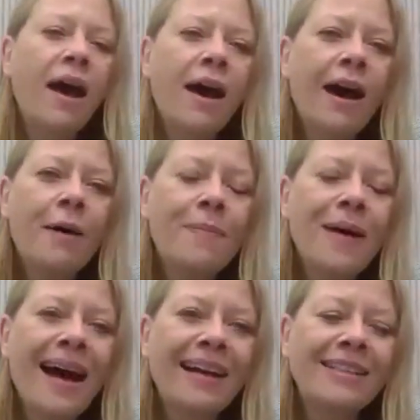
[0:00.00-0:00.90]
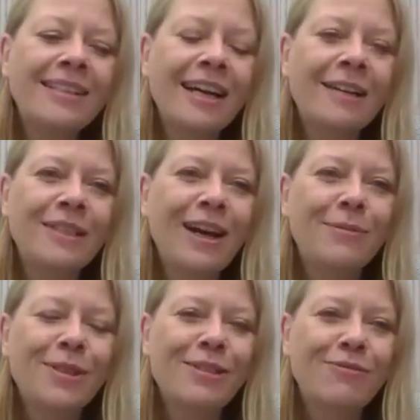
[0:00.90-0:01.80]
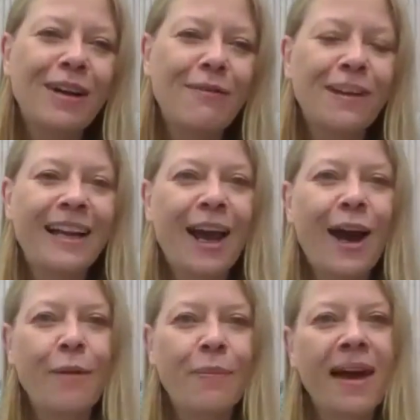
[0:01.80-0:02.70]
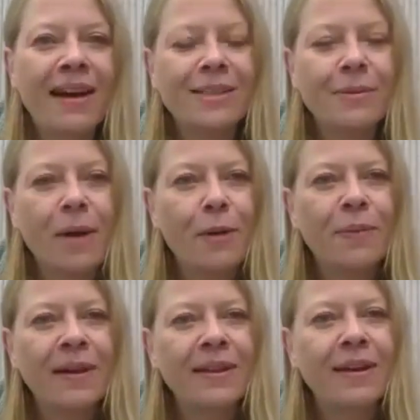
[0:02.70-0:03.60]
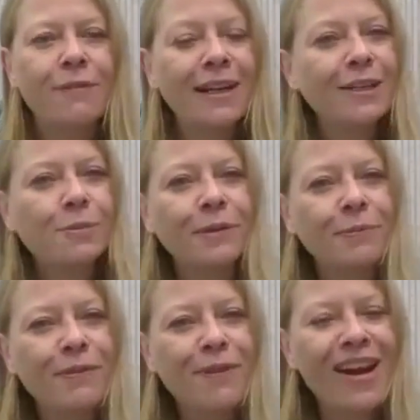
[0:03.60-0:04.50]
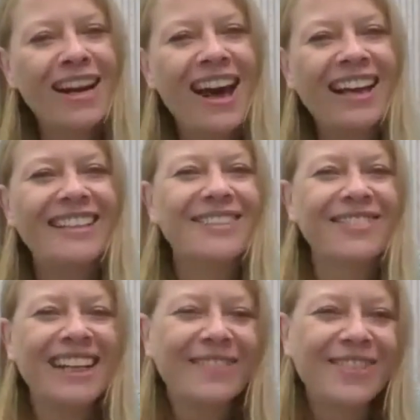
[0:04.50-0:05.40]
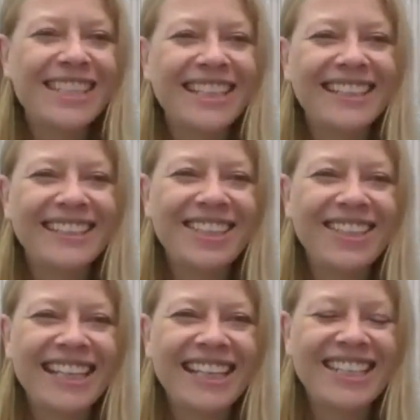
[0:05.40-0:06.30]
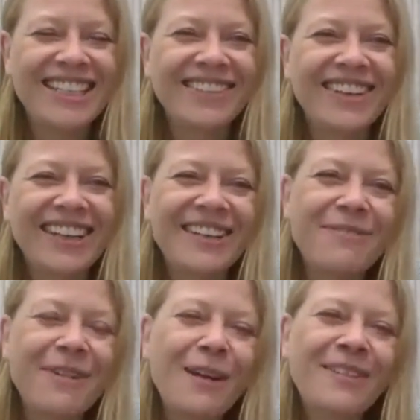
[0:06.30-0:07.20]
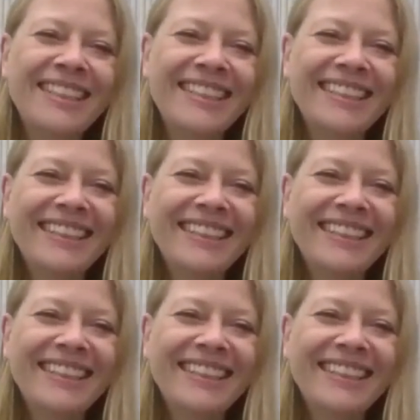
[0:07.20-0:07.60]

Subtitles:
I'm just really feeling at home there. So I'm hoping that our values will be very aligned when it comes to choosing issues to work on in Parliament.